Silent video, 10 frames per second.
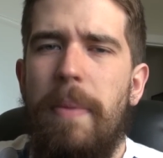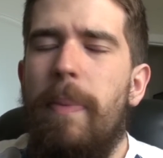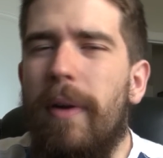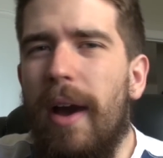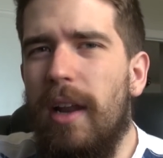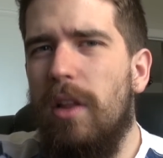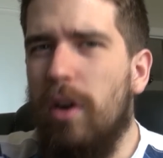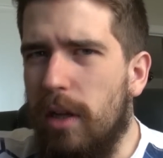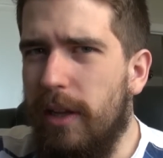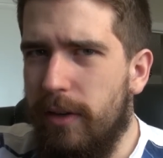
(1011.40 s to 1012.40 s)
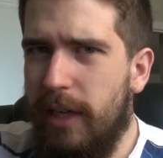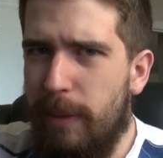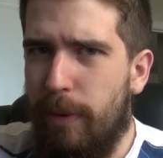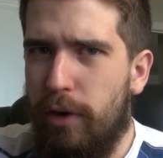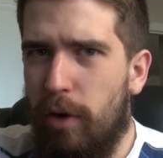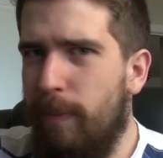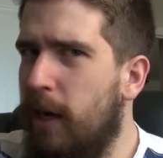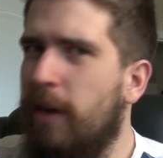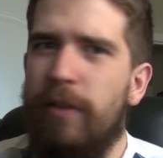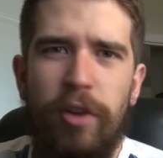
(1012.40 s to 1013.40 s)
People got to look a little deeper. Don't be
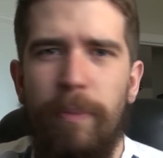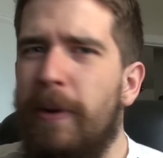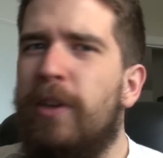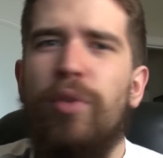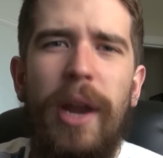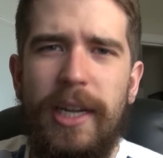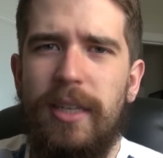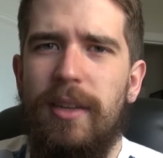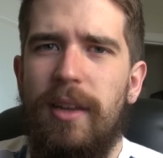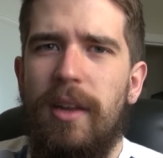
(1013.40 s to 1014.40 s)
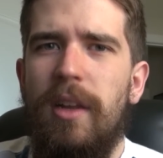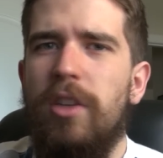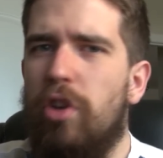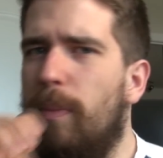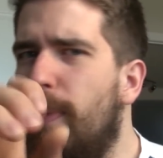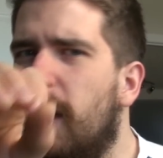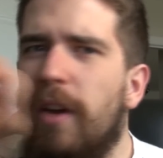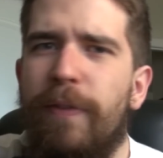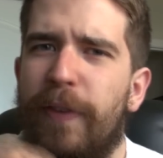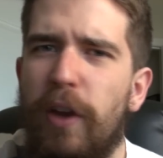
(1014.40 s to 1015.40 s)
tricked. Don't be
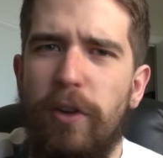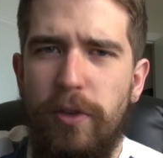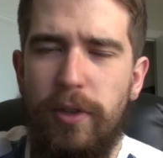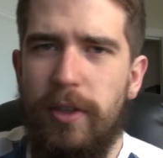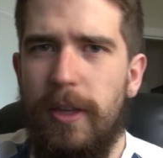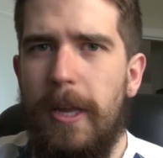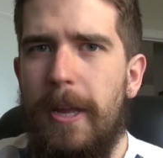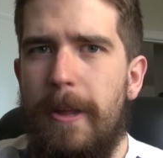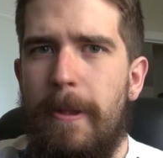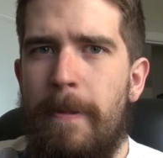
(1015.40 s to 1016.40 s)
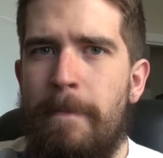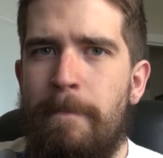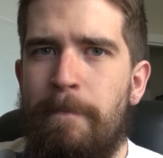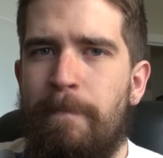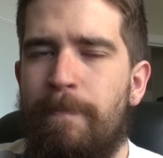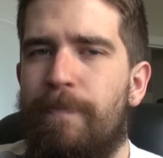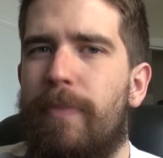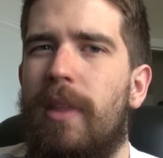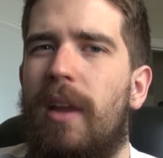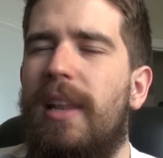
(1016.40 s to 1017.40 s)
confused.
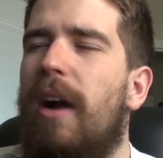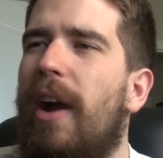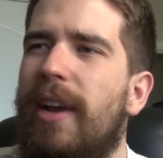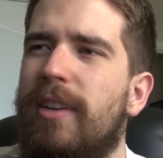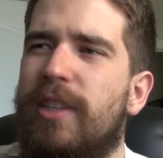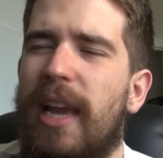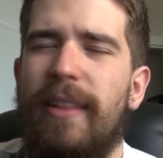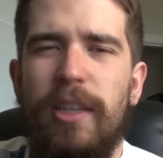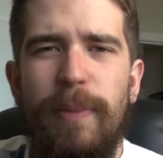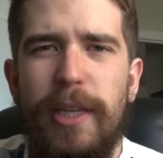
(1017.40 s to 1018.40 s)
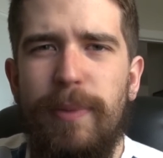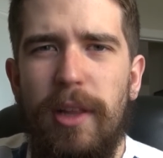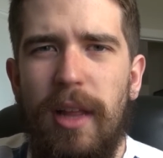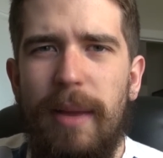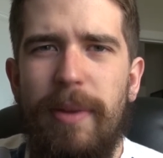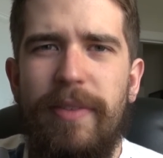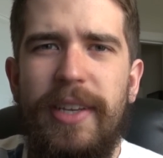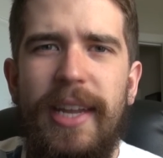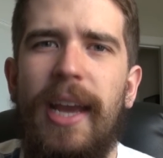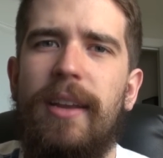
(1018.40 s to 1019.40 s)
Now, I understand this makes me look like a bit of a
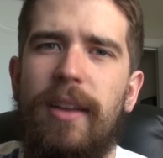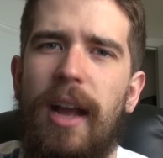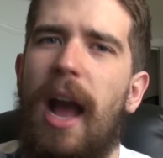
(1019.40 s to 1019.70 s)
dick.